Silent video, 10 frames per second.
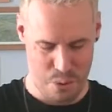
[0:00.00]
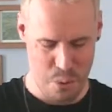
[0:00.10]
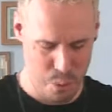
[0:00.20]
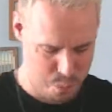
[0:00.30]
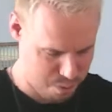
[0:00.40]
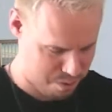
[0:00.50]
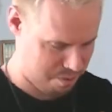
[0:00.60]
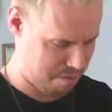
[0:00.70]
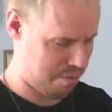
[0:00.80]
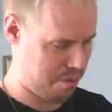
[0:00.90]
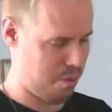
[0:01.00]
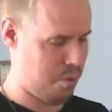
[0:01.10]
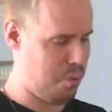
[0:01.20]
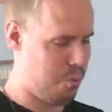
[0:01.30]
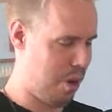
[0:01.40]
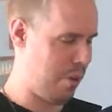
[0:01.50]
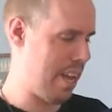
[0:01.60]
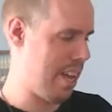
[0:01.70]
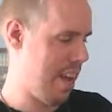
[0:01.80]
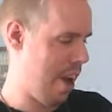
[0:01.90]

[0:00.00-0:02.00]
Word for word: Ooh! Ooh, okay,